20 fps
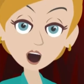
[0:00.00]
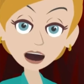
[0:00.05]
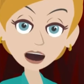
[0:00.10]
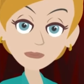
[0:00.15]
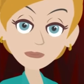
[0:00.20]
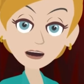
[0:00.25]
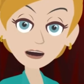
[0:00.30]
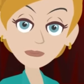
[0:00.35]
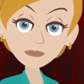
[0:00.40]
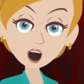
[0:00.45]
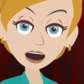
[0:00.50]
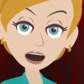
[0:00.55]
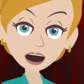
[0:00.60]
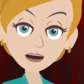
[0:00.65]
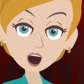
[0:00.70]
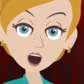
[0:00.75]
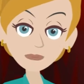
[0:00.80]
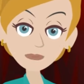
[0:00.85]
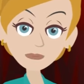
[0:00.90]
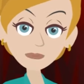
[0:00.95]
The way
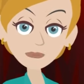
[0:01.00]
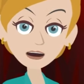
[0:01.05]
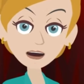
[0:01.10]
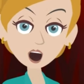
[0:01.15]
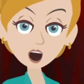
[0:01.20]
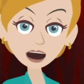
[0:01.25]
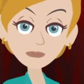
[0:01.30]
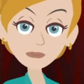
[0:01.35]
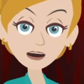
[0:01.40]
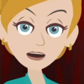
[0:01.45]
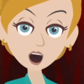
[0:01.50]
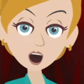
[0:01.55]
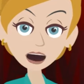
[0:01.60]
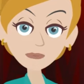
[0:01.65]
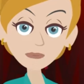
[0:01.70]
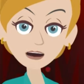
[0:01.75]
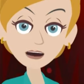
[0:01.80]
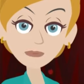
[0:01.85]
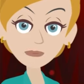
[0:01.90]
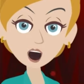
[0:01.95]
you
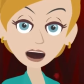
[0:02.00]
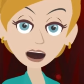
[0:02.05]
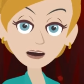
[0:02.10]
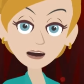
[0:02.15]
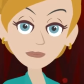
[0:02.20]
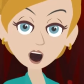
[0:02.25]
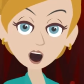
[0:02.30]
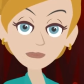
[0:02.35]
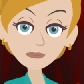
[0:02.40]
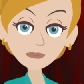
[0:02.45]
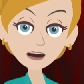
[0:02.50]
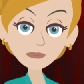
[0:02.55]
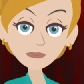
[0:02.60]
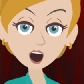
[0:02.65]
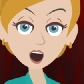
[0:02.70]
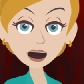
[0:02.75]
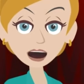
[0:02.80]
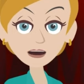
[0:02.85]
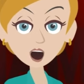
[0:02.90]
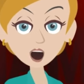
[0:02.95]
make
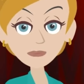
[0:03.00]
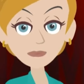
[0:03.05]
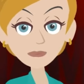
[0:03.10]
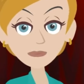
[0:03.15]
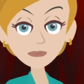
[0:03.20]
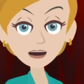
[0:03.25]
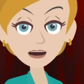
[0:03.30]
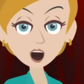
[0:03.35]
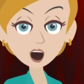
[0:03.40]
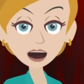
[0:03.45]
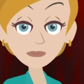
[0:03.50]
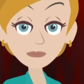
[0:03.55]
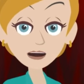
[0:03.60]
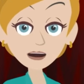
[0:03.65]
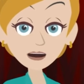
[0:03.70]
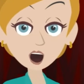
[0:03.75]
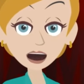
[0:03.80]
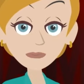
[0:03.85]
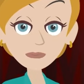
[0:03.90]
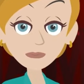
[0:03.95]
a
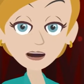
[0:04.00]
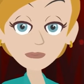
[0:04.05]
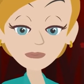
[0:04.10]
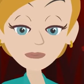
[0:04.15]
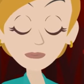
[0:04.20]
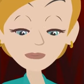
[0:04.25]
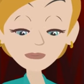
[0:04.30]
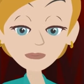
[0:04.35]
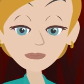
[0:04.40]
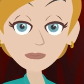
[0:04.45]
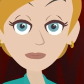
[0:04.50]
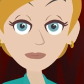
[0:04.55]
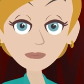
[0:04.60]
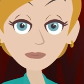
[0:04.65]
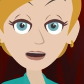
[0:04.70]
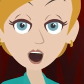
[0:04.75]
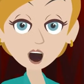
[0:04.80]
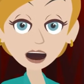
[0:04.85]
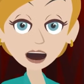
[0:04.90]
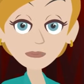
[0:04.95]
dominant vibration,
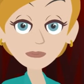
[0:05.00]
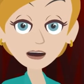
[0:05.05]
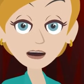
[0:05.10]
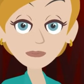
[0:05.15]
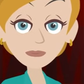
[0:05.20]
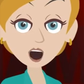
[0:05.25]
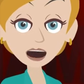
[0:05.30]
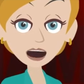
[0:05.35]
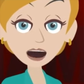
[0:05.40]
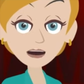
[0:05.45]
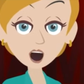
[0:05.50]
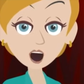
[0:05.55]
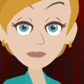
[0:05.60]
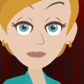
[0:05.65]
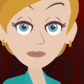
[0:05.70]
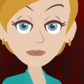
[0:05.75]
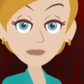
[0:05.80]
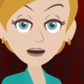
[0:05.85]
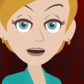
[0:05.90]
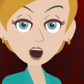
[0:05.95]

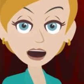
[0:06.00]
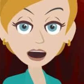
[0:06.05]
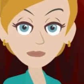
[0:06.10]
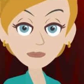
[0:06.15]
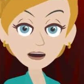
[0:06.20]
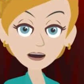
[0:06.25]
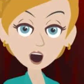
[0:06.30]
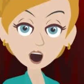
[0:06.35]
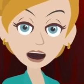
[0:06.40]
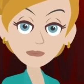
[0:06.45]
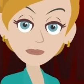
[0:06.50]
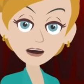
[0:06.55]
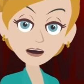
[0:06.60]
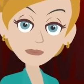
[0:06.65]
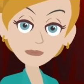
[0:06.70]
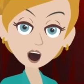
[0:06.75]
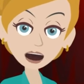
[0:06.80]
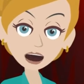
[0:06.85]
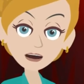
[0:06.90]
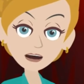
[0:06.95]

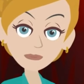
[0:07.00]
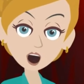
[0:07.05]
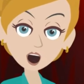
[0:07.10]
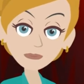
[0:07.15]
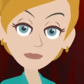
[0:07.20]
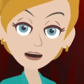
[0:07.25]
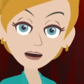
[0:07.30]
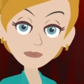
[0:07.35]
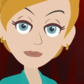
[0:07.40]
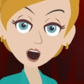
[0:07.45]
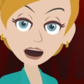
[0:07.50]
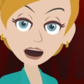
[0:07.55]
is just through